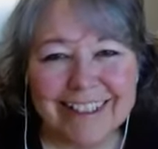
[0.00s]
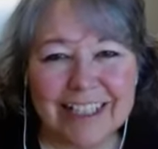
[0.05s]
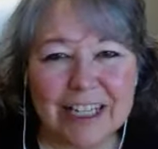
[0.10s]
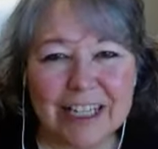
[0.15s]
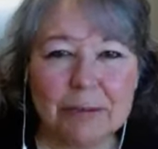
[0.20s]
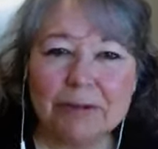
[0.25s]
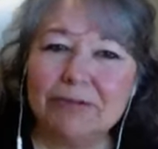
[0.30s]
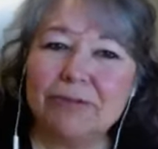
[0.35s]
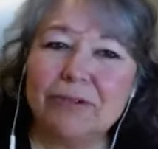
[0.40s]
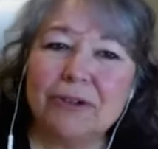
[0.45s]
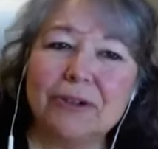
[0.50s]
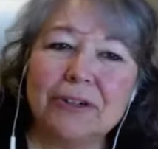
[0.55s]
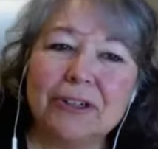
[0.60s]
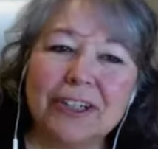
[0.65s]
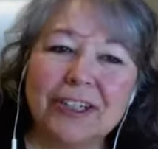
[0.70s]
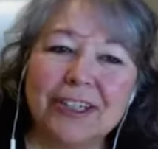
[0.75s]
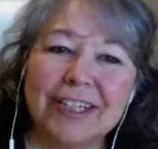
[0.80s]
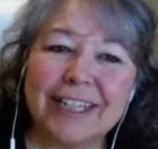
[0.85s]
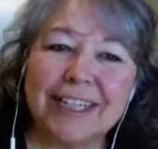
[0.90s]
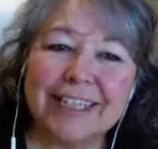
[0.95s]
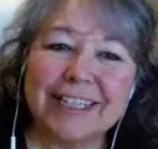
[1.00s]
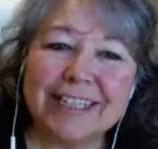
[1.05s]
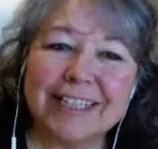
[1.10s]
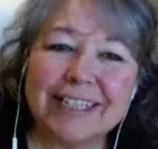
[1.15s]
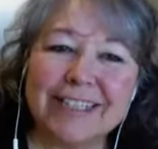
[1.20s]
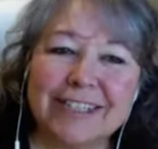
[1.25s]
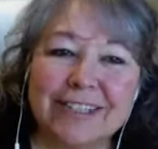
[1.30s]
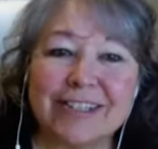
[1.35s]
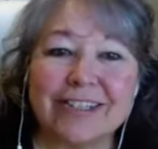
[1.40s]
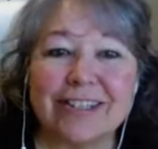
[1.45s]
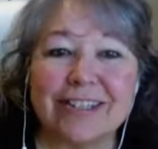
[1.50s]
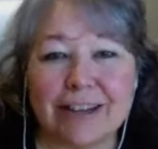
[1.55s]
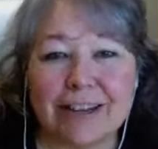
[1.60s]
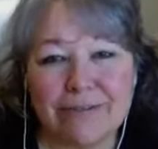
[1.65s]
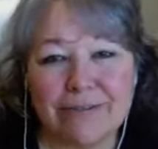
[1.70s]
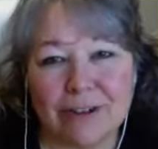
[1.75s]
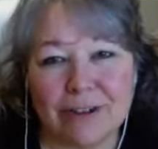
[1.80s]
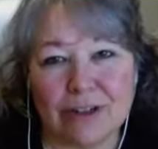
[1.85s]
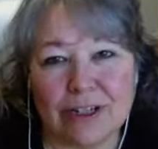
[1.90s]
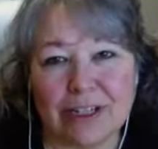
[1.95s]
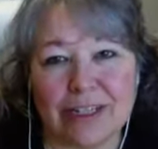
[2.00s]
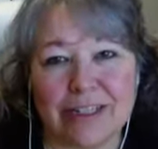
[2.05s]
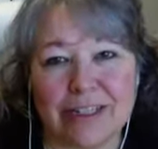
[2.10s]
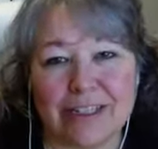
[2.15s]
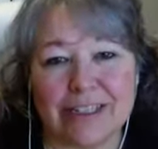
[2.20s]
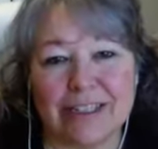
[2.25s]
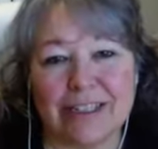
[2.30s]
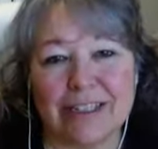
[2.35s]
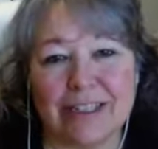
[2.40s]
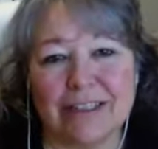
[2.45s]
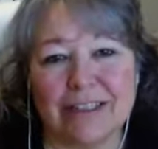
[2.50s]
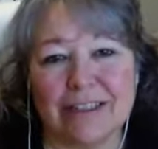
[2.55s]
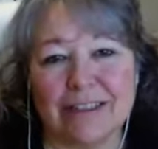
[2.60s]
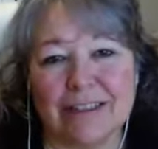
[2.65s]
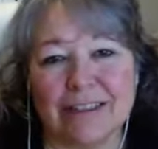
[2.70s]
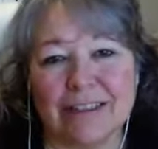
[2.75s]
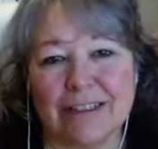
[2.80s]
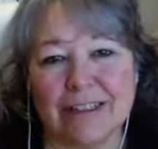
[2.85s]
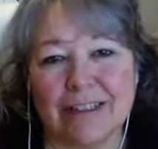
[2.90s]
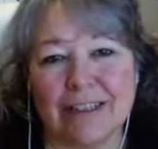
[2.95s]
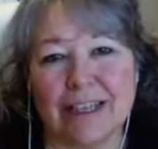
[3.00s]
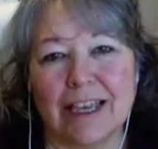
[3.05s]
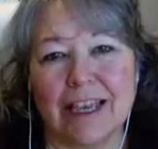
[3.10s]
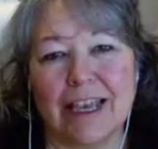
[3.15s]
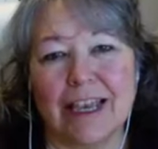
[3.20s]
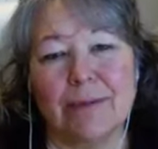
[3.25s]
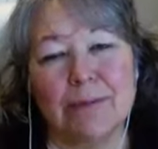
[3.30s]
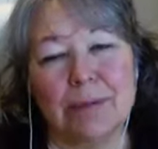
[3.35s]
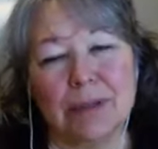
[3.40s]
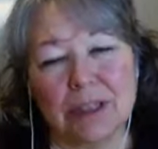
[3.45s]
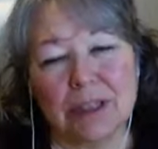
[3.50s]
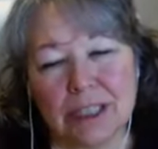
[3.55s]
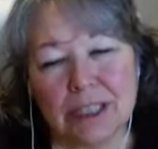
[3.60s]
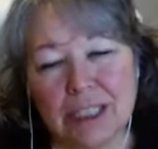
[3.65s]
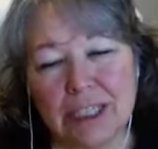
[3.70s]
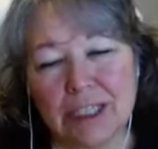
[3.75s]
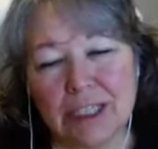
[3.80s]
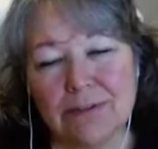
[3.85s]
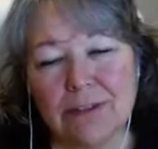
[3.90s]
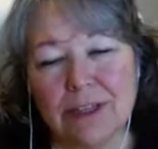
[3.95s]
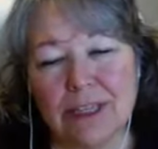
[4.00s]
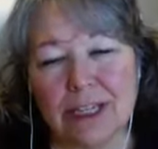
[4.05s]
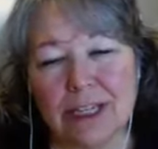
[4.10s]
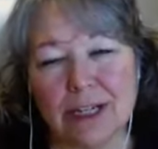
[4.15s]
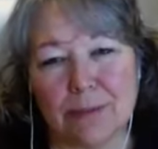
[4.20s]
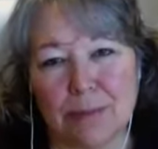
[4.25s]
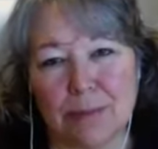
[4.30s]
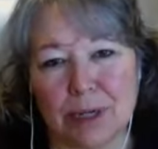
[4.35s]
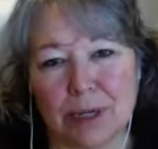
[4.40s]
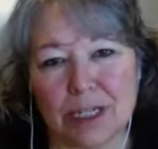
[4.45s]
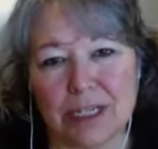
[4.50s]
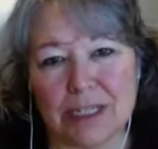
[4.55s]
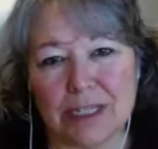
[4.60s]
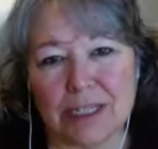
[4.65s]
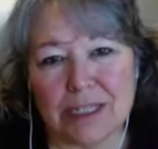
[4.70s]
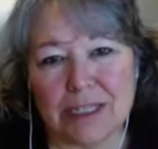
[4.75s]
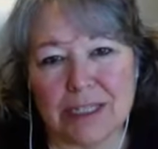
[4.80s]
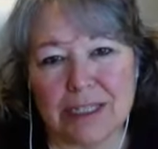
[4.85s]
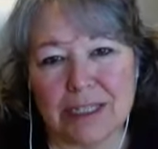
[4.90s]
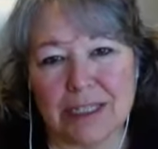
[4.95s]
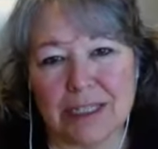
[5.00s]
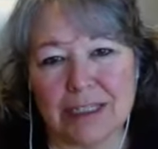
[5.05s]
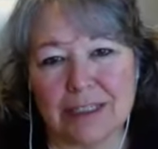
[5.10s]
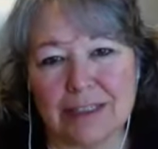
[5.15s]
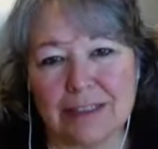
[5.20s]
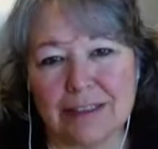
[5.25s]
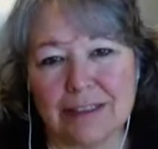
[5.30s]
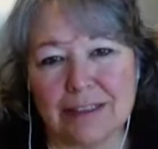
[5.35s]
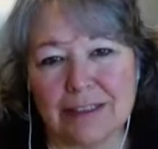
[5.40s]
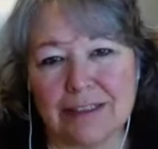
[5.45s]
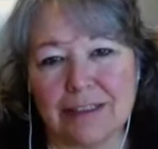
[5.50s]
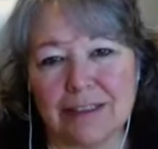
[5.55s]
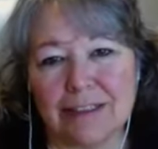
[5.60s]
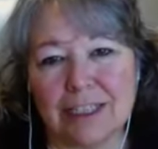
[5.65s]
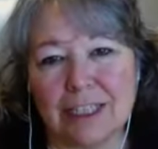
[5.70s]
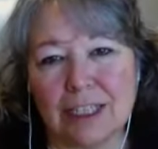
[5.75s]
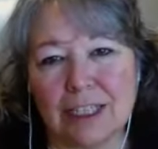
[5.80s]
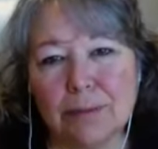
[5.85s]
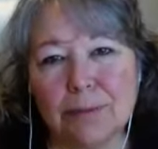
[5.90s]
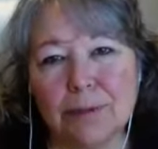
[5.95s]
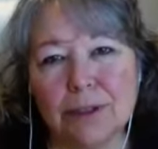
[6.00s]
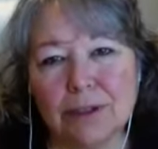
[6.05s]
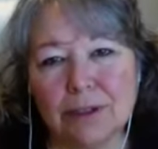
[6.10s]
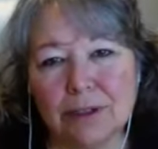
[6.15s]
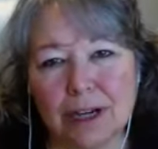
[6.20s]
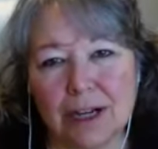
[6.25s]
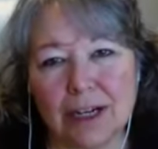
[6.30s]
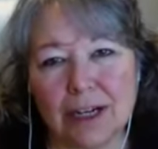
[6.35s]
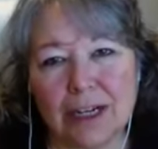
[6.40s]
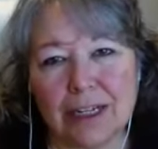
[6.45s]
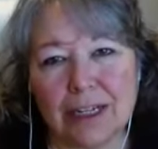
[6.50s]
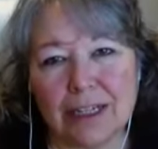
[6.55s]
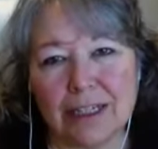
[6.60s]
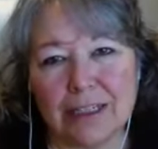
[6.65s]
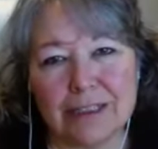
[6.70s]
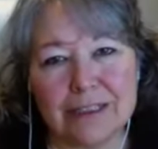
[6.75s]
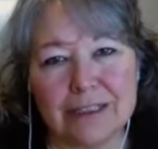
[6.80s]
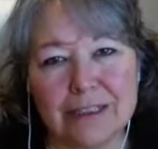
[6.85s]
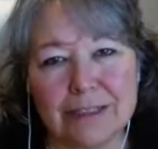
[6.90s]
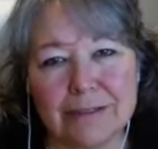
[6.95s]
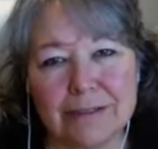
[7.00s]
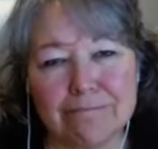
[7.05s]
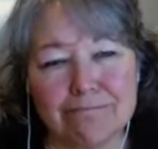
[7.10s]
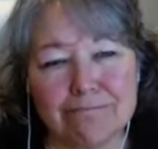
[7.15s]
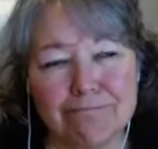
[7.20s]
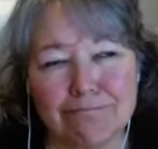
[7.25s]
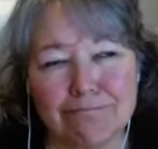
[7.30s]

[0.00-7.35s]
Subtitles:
Number four is to stay focused and believe in abundance. Keep your eyes,